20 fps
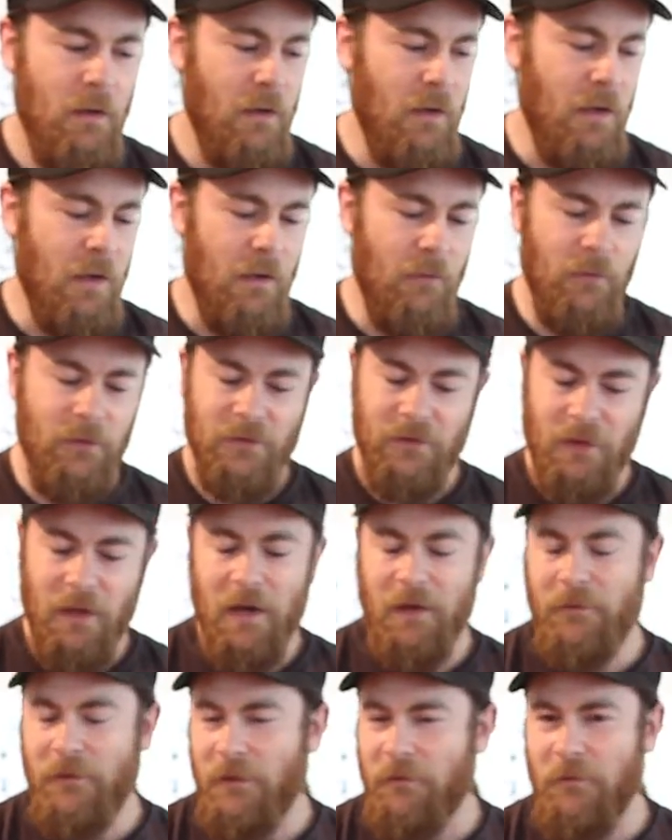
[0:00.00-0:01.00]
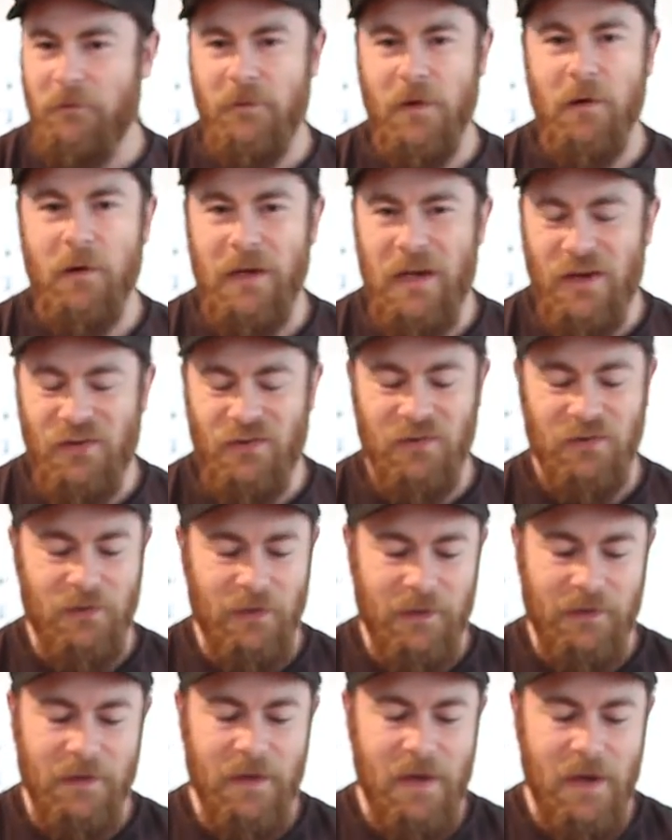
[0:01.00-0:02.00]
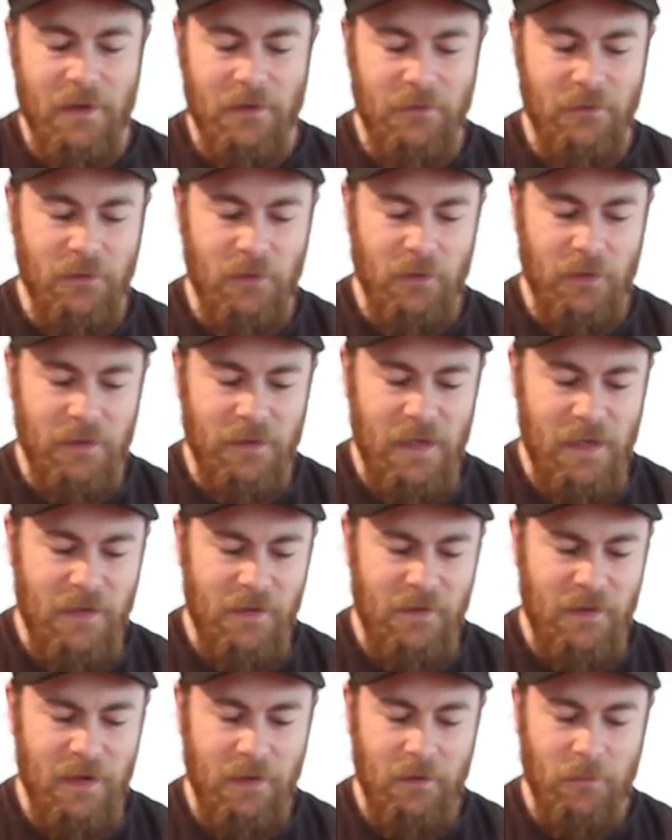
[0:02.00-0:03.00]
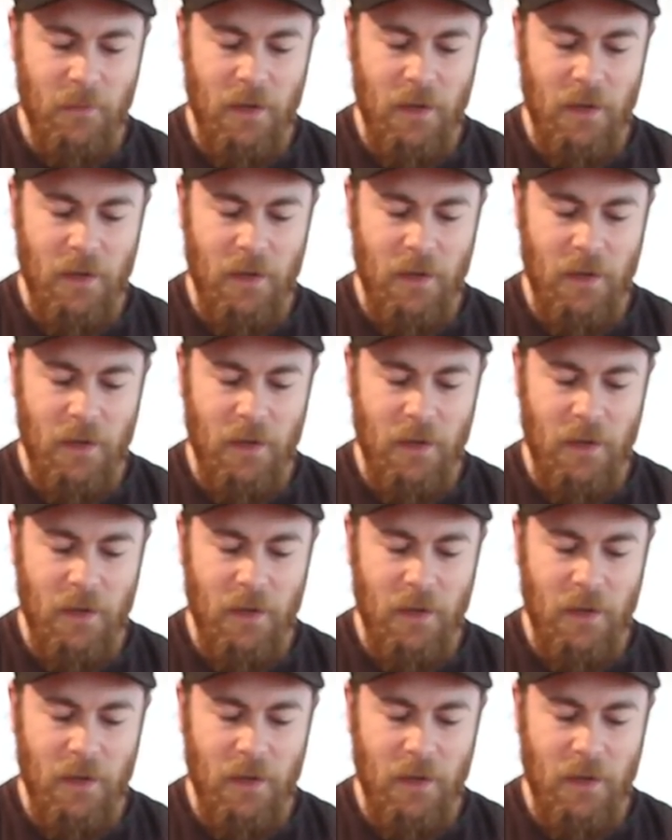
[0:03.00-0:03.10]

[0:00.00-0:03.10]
Uh, there's a lot of different variations like that. So they tend to take a